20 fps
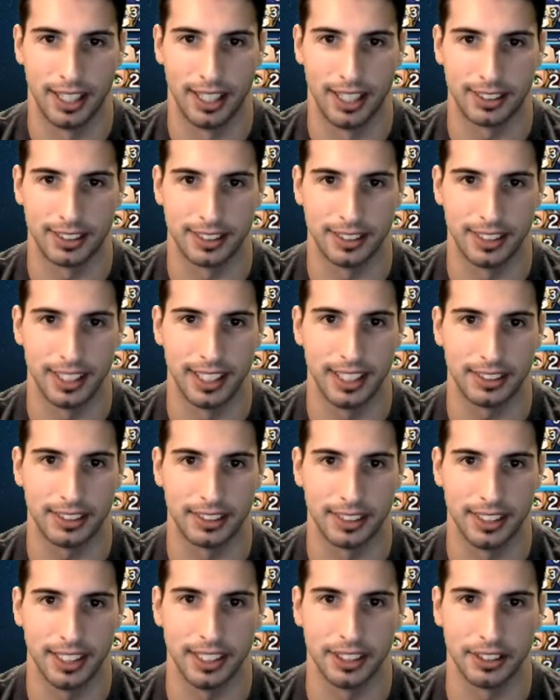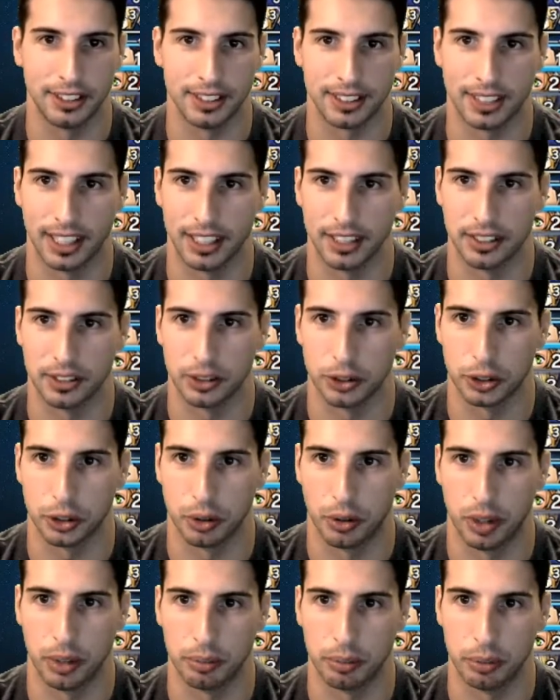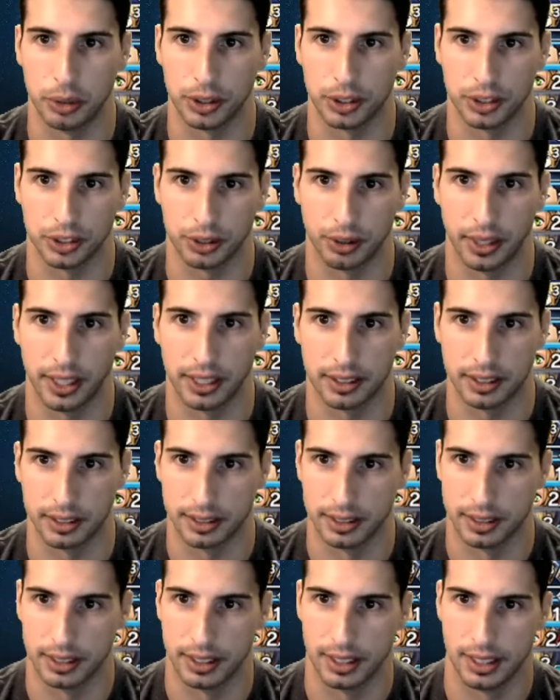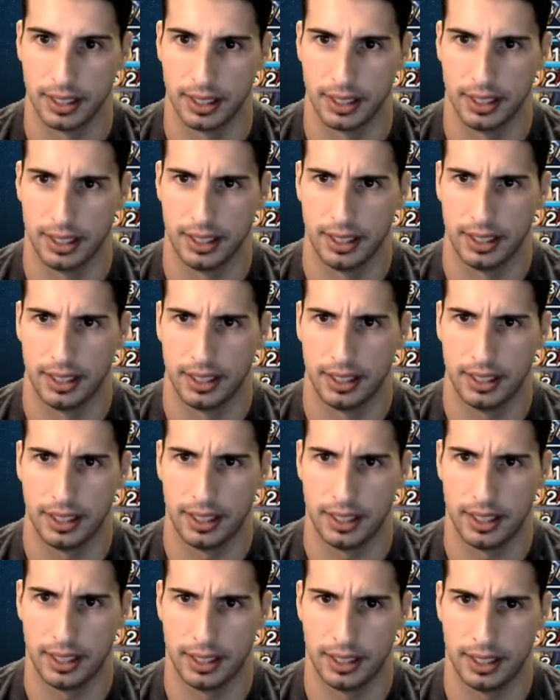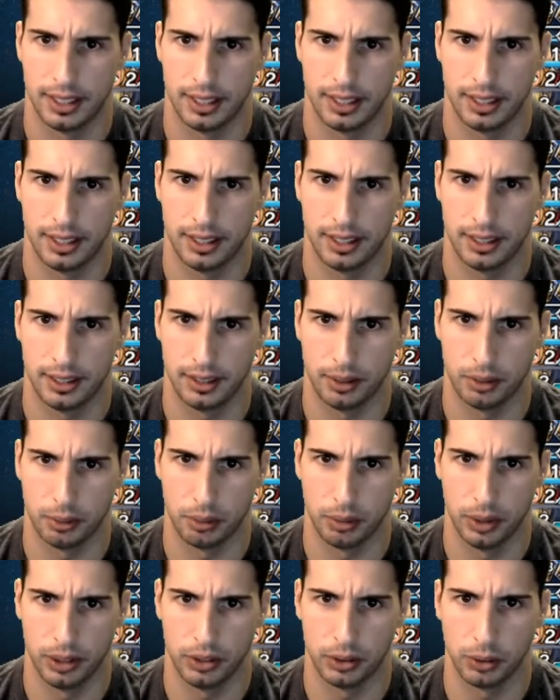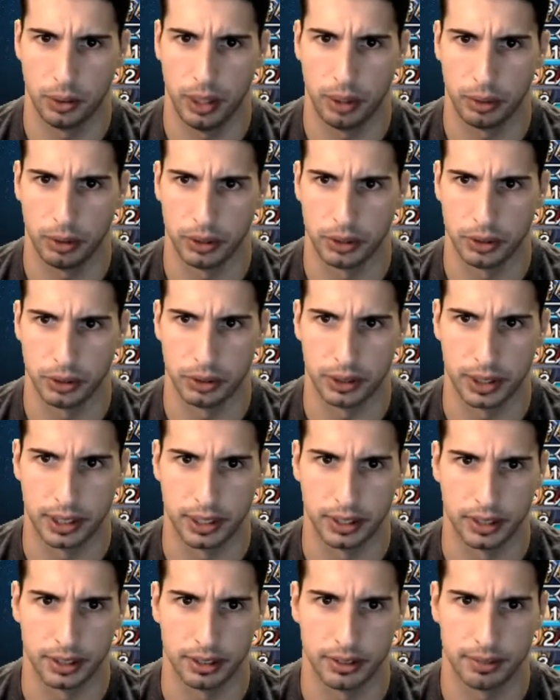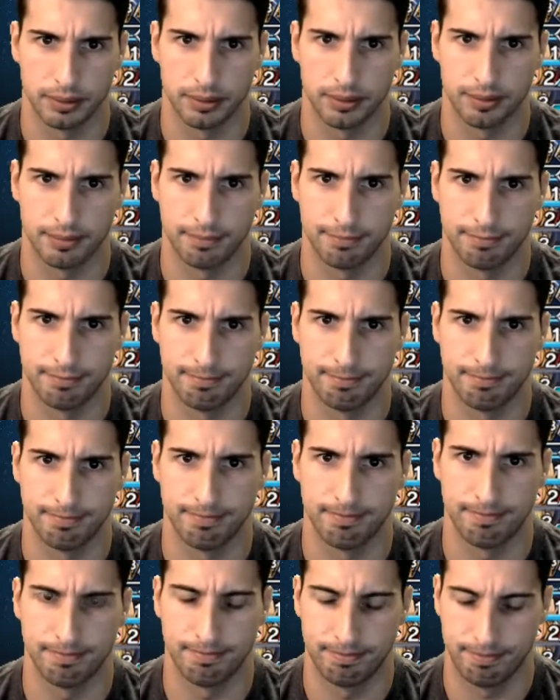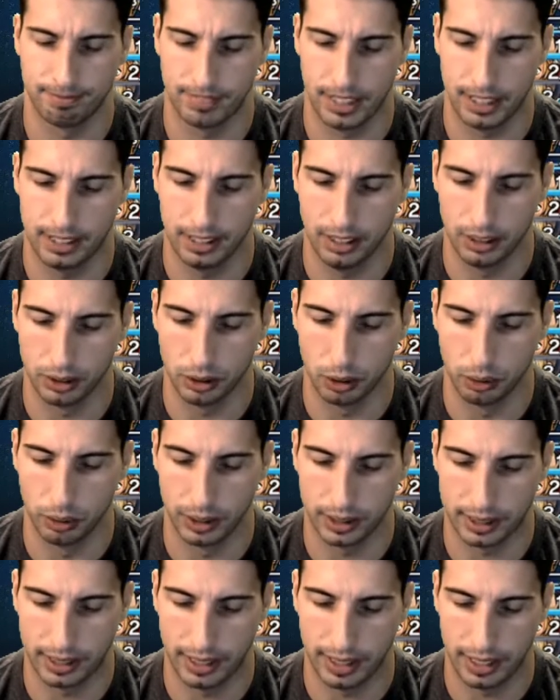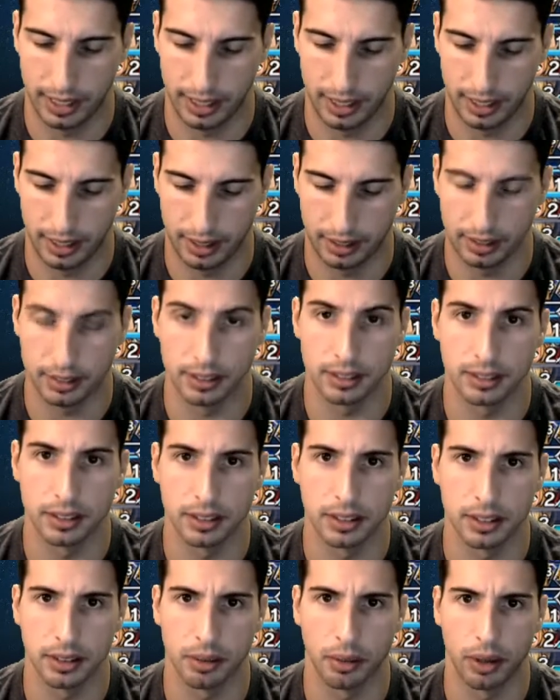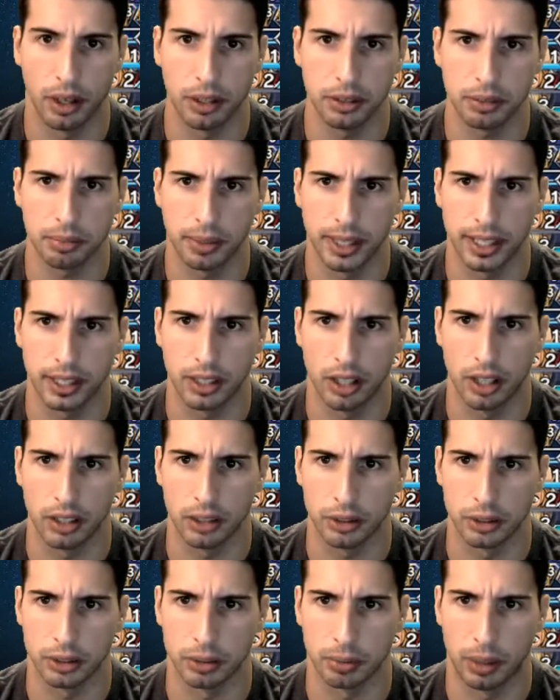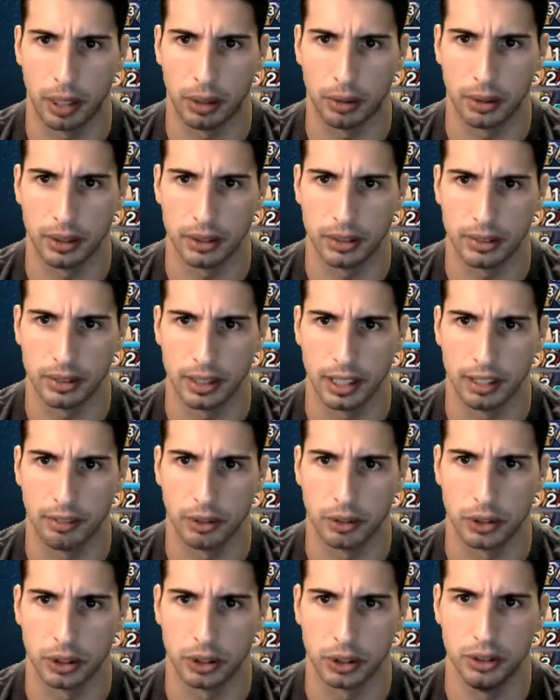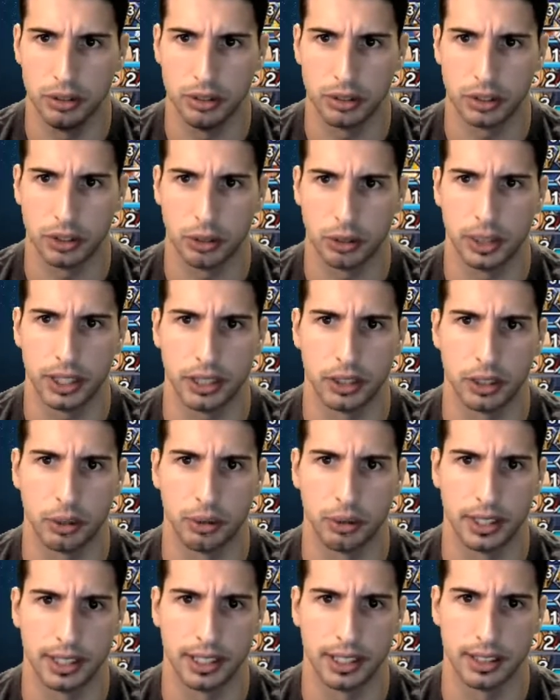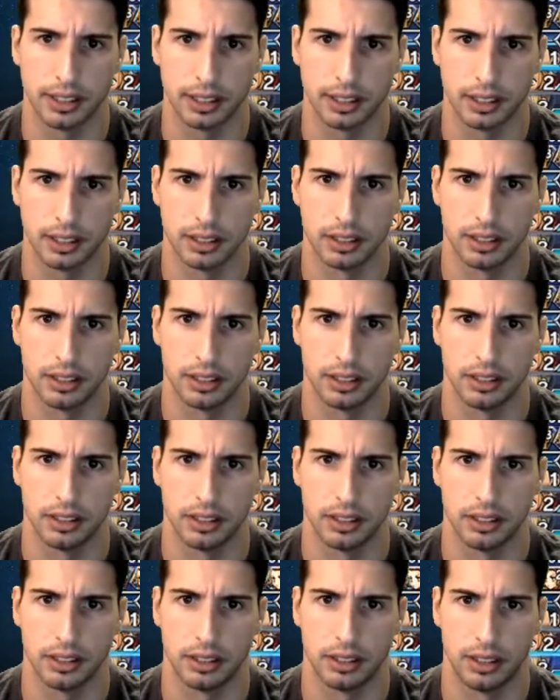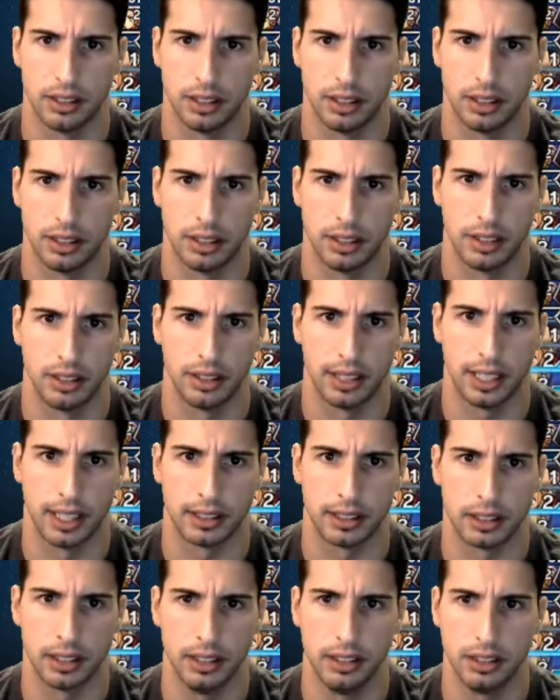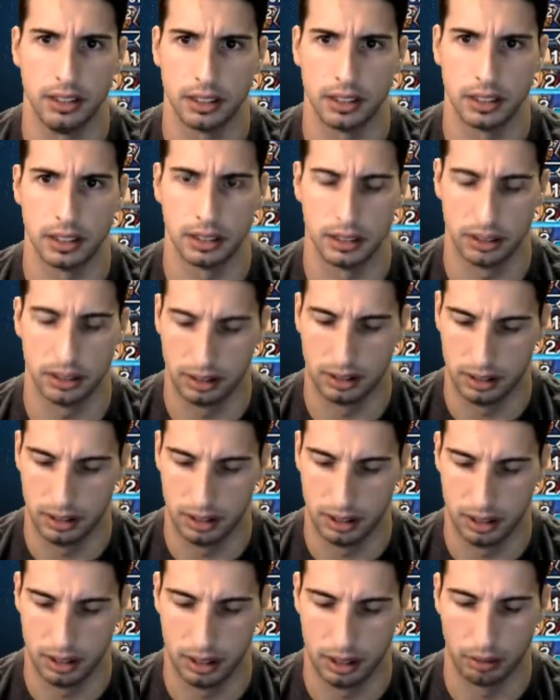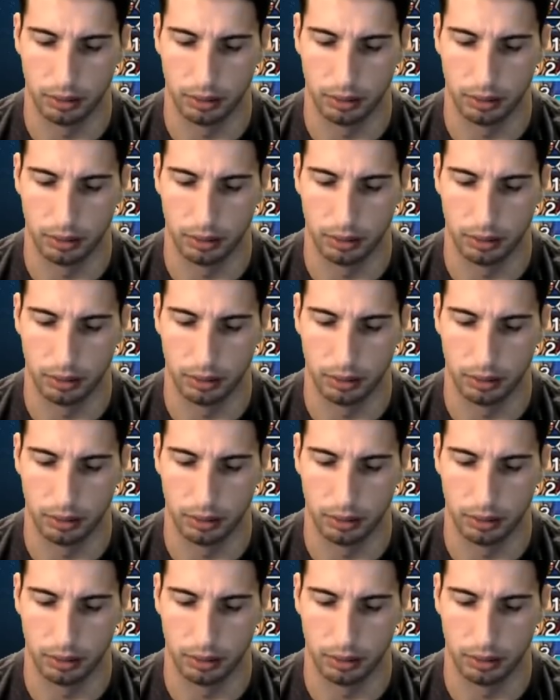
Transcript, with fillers: today, today you decided to show up, which is great. Uh, what do I want to do here? I think I'll go with a all of my Conqueror's power. Level 2, so we can go with this. That's good. We're